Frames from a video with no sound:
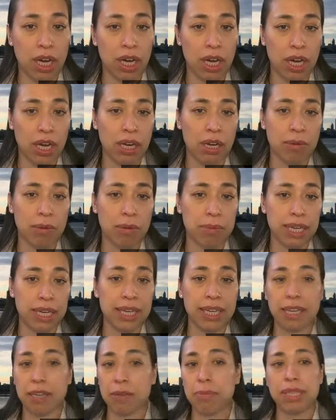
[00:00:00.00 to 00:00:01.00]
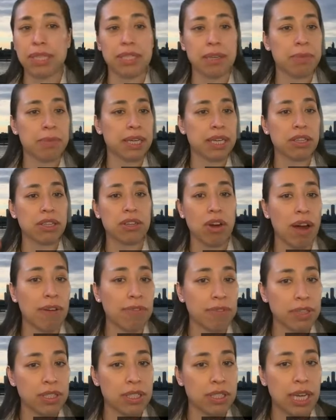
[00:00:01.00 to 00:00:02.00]
Um, it can be somebody in their
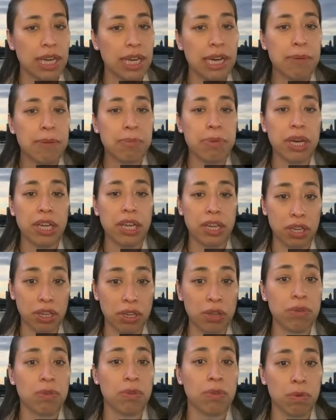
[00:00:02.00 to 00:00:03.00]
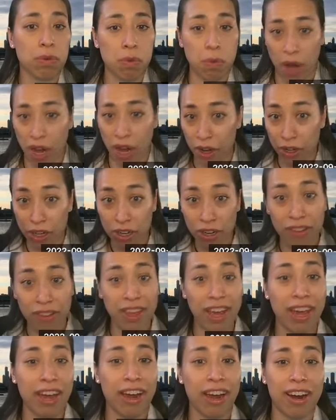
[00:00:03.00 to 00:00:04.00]
office, but you, while you're
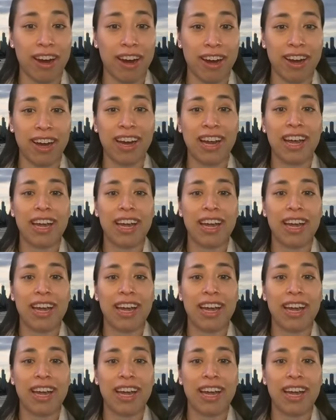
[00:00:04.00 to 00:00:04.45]
there,